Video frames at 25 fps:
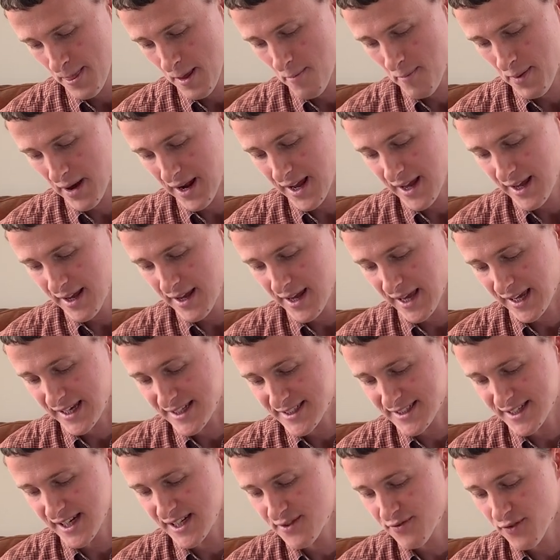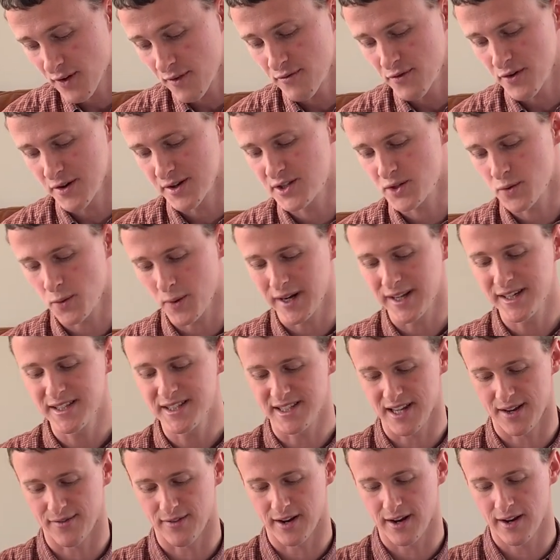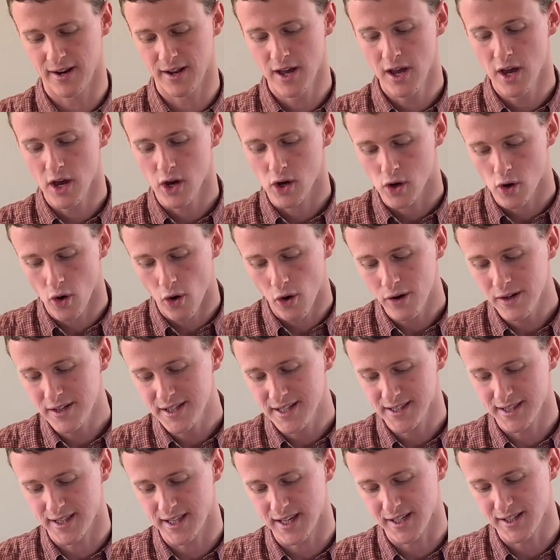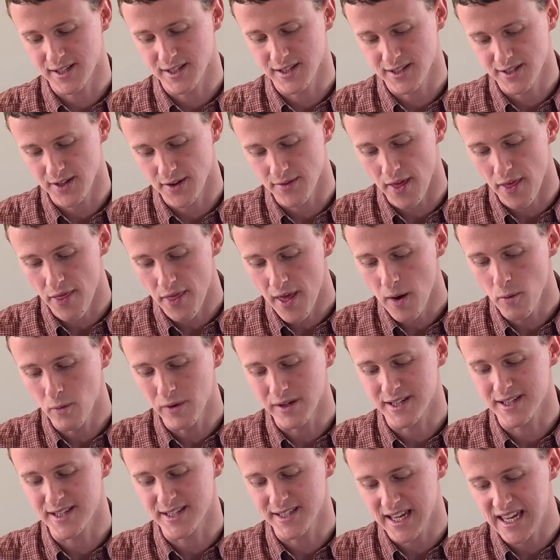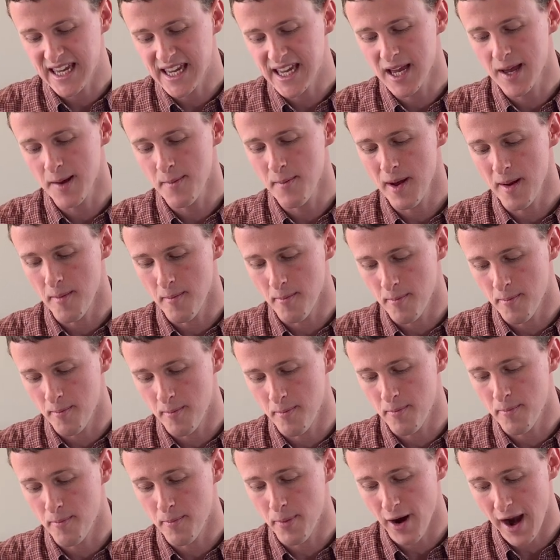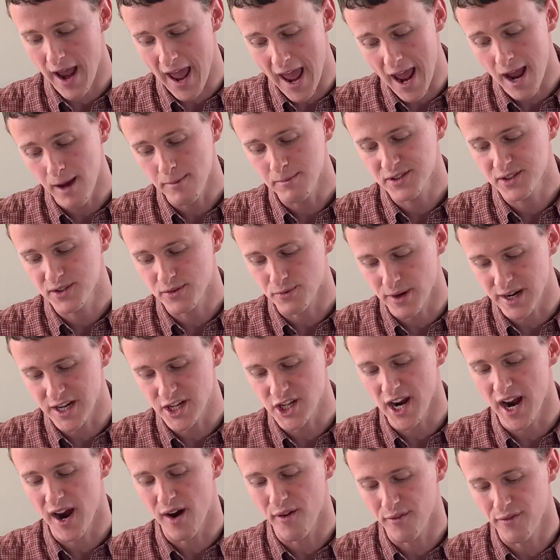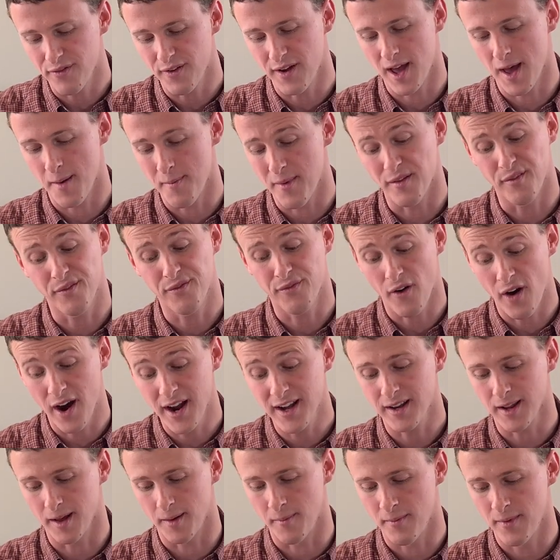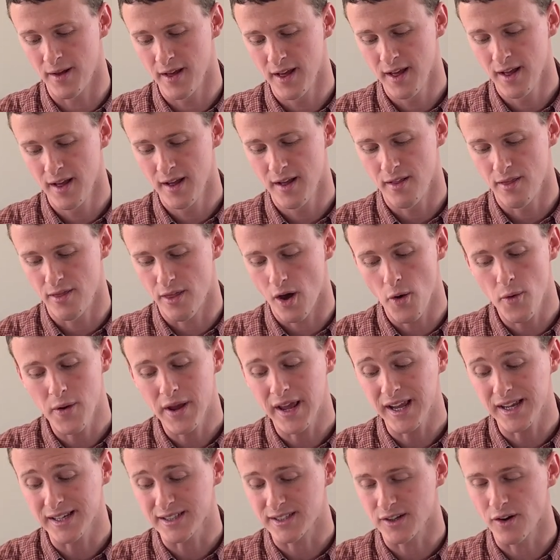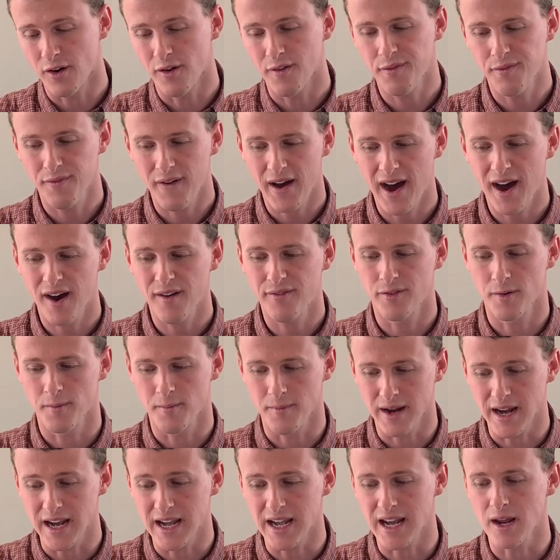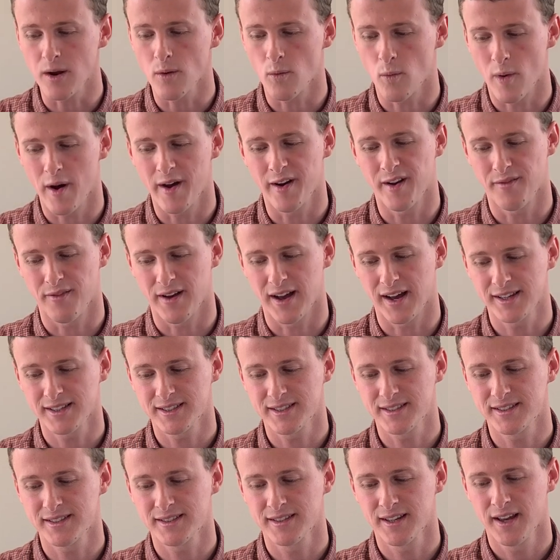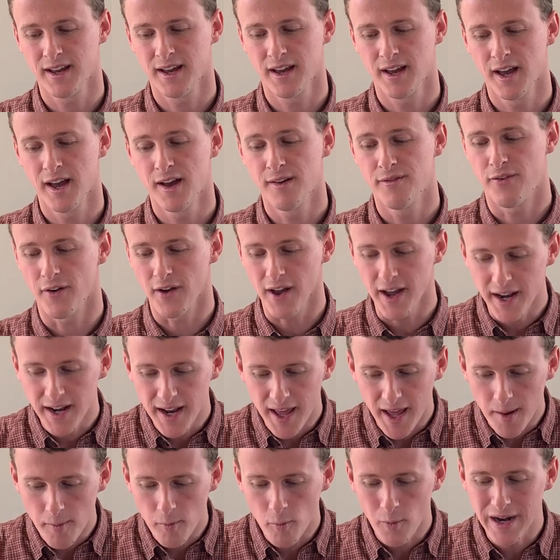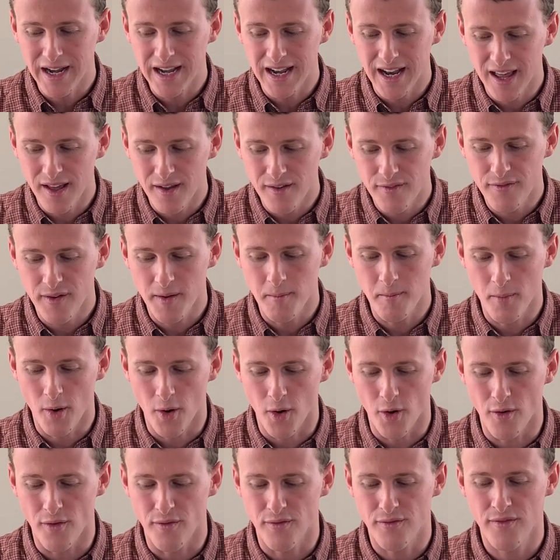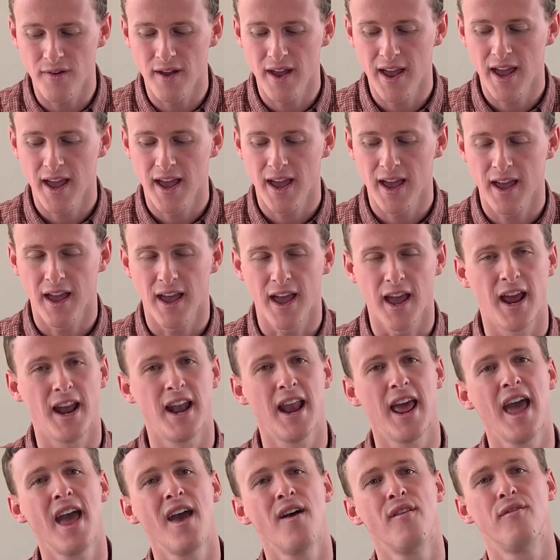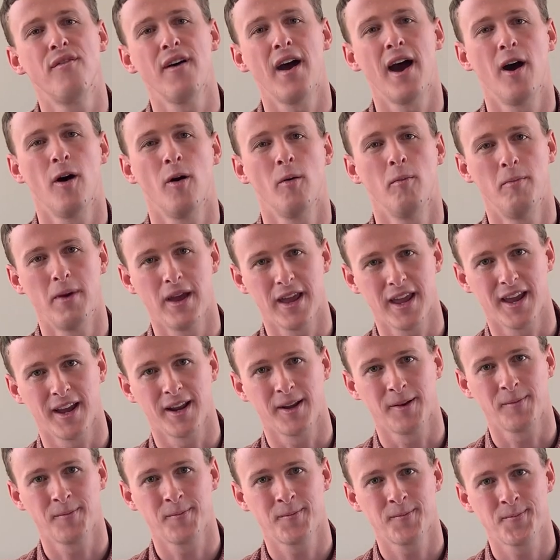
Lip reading: But he says from verse 27, God did this so that they would seek him and perhaps reach out for him and find him, though he is not far from any one of us. For in him we live and move and have our being.